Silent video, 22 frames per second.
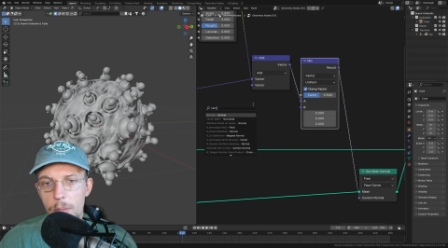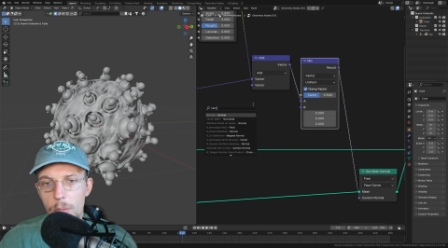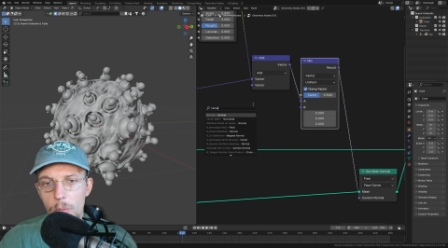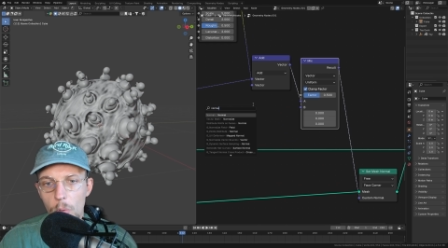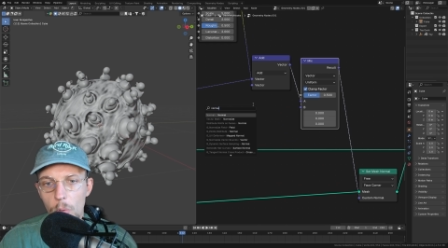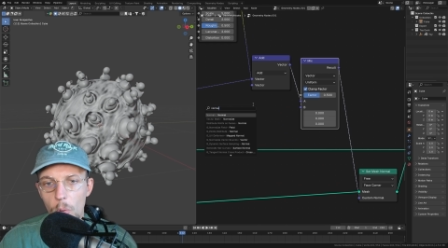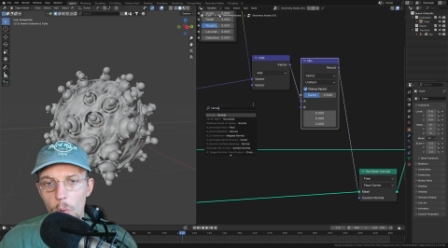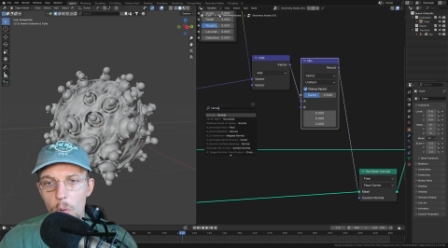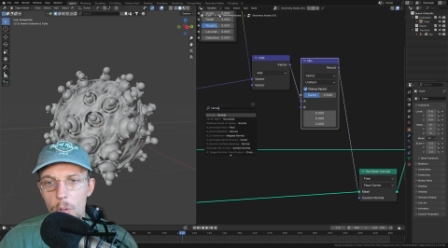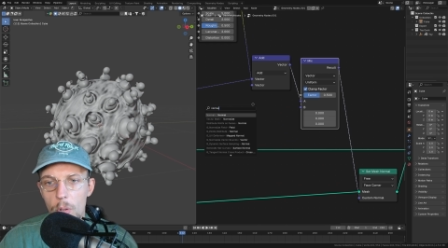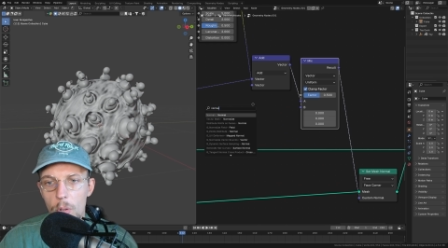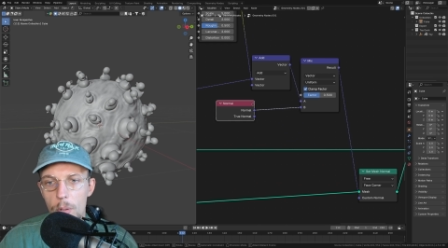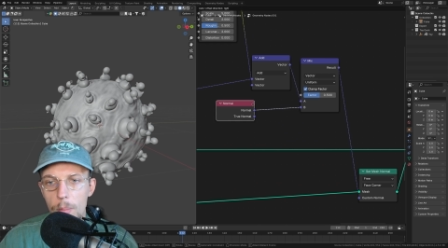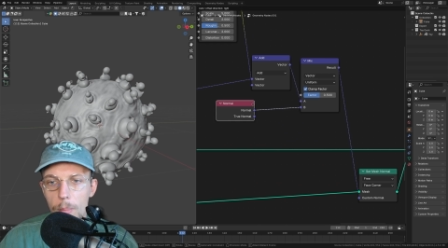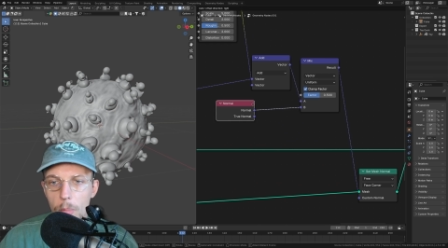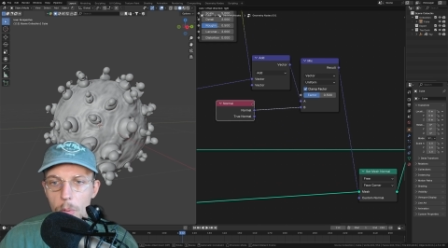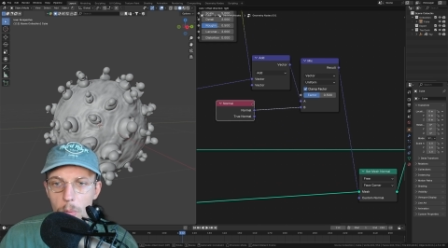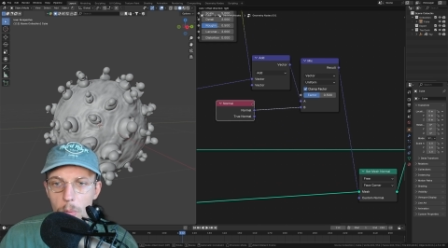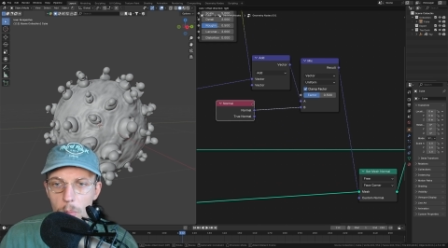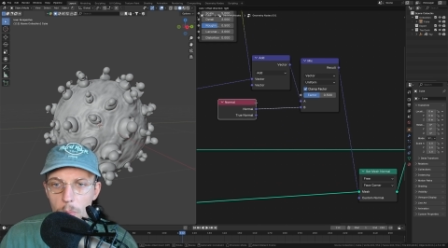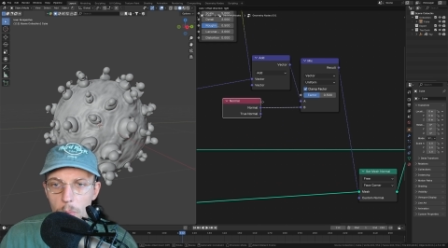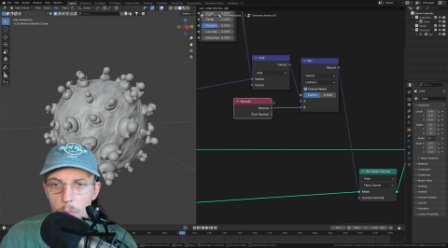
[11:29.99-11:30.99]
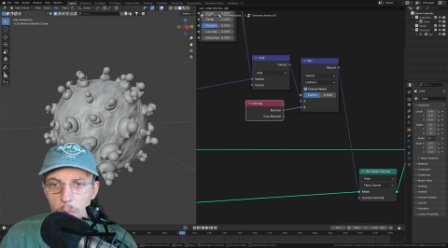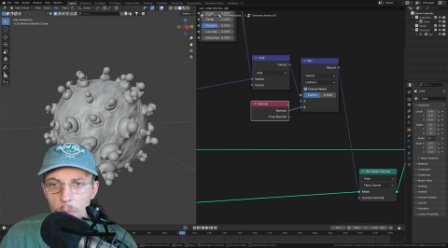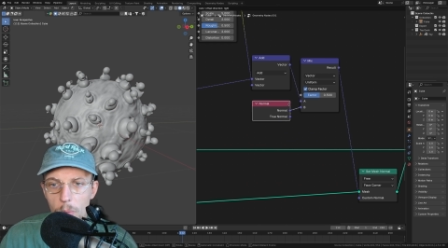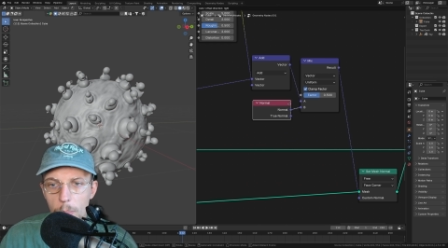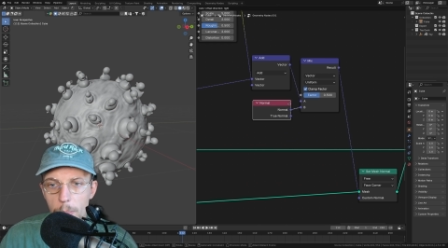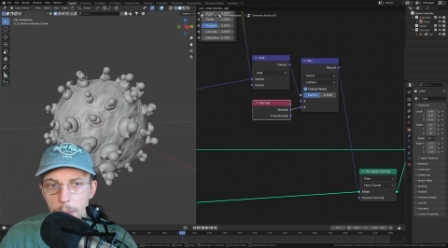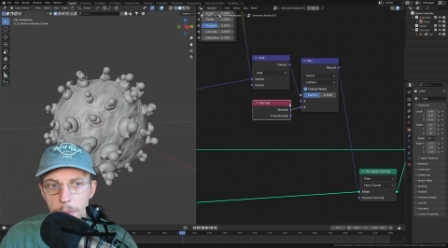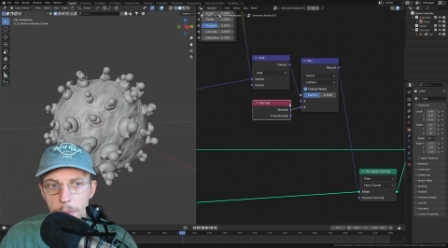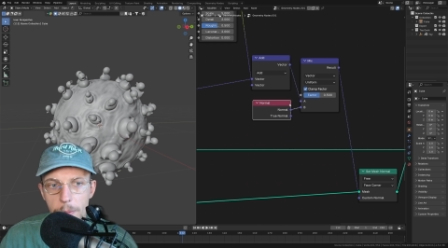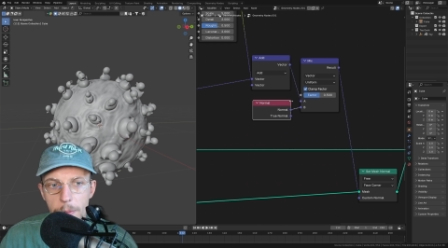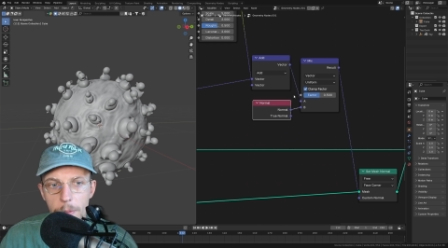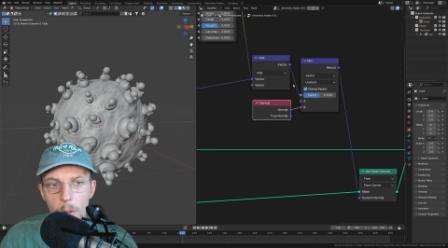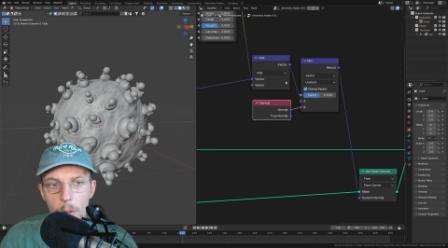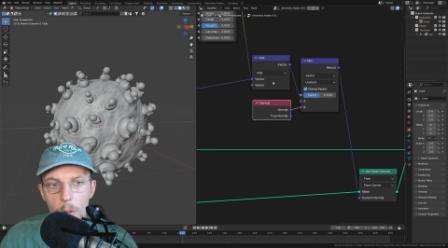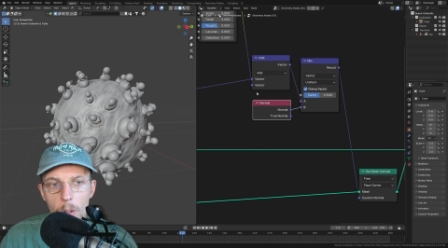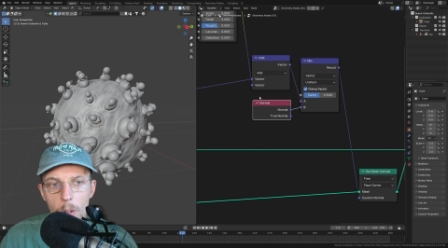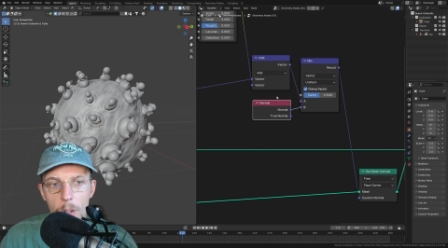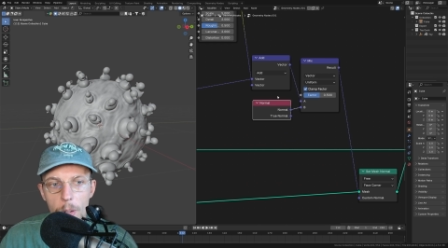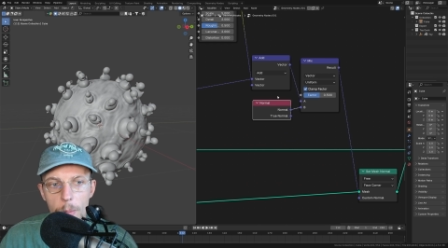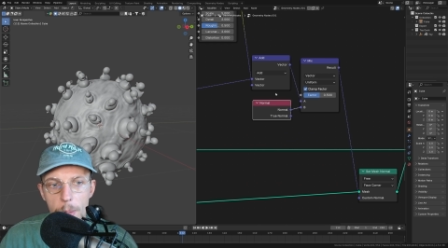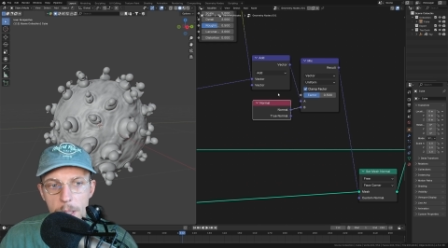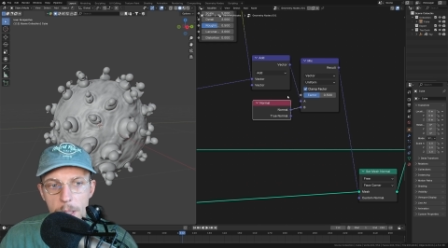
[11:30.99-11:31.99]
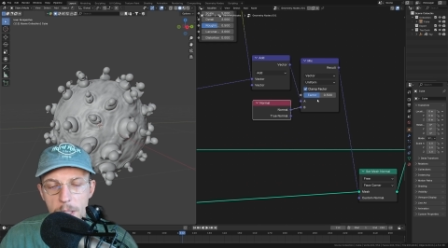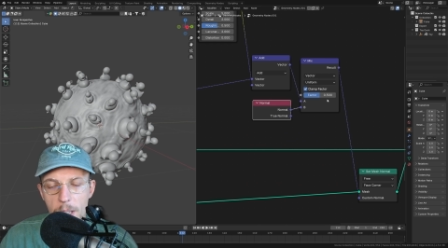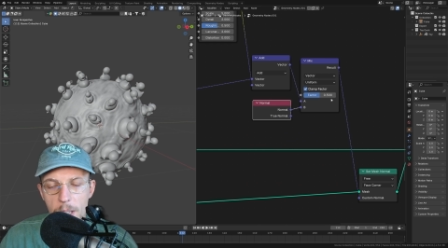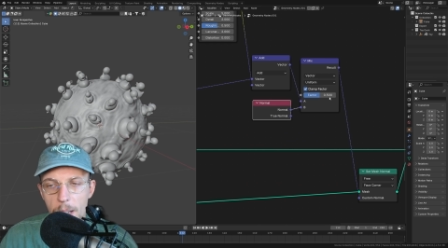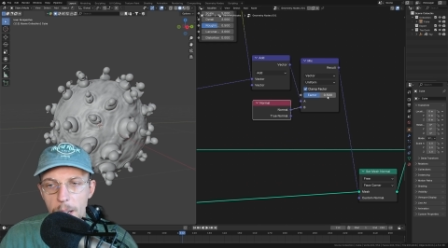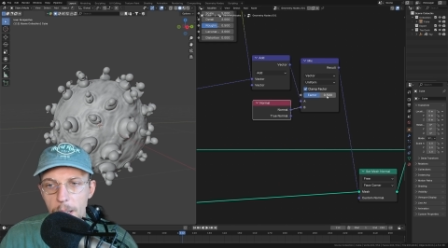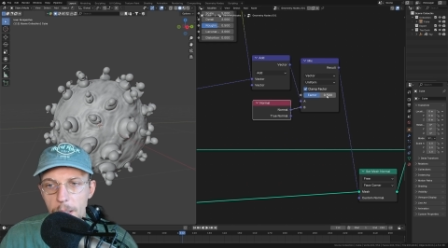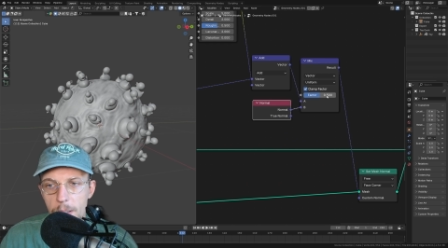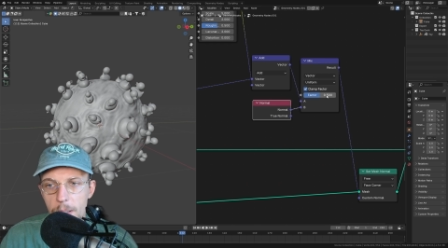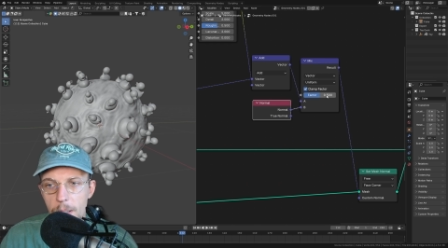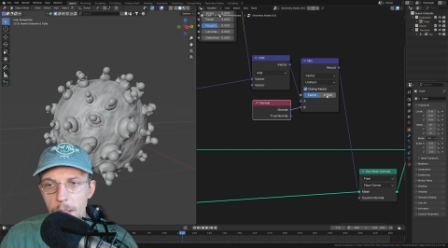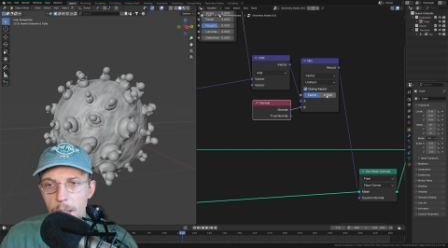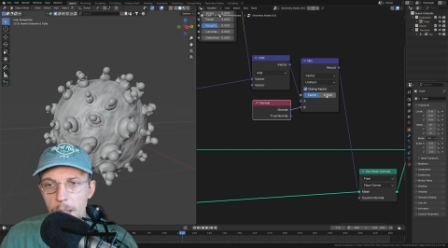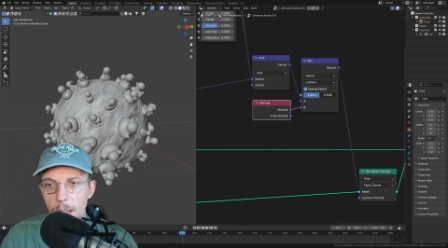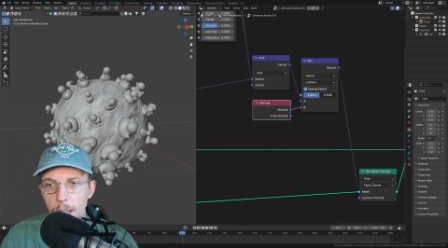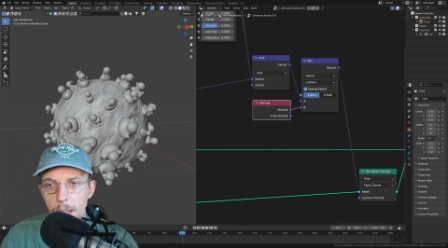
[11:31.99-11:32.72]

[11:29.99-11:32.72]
normal before we set it.